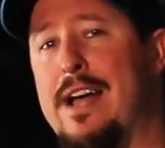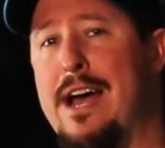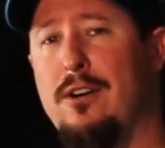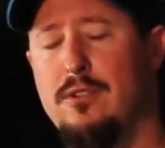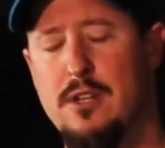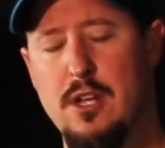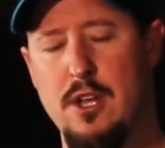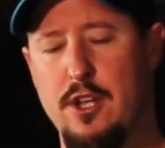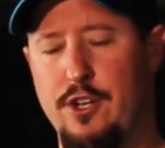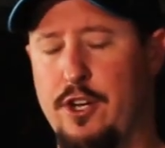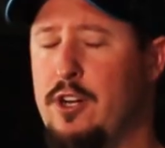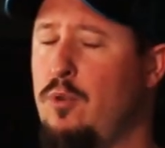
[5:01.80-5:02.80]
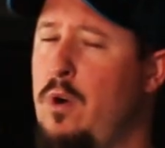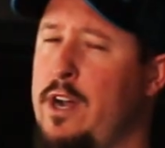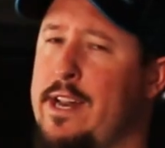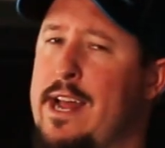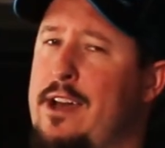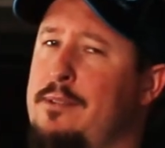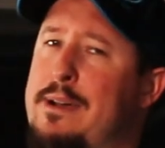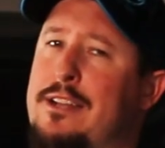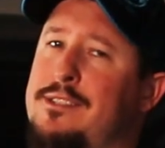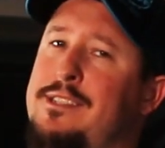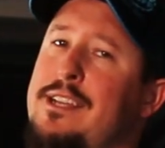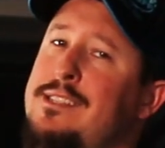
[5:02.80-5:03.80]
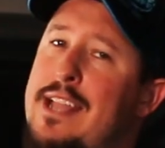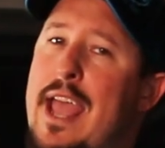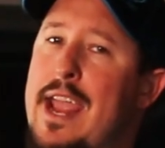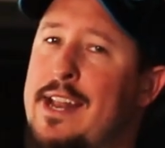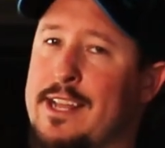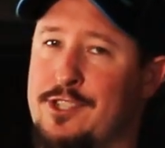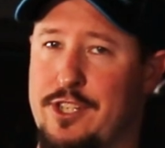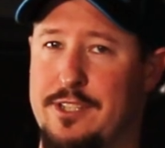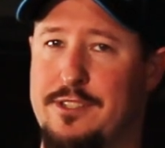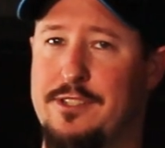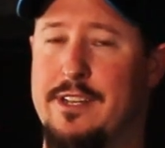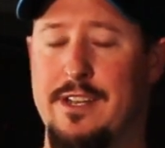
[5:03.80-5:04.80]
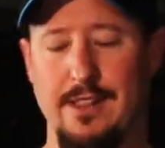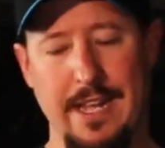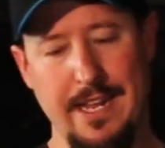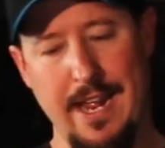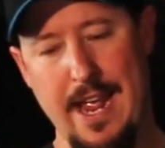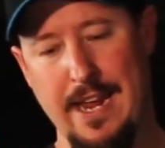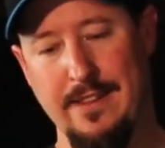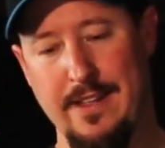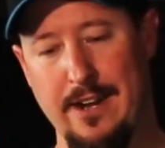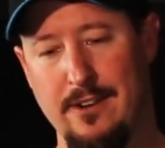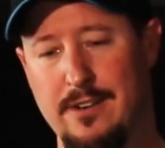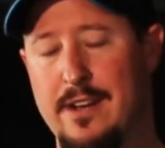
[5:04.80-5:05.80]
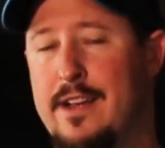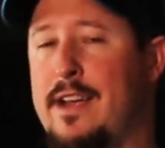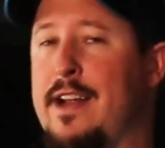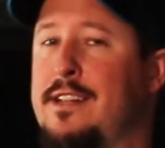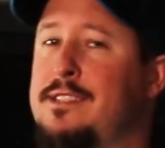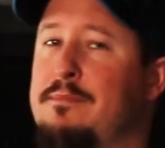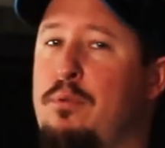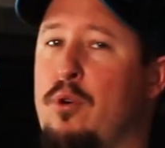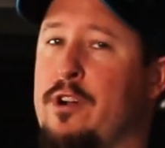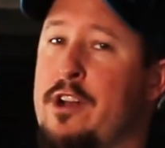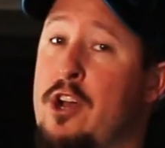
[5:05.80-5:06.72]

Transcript: out. You're going to want it out about 6 to 8 inches. Let it hang there. And it's important to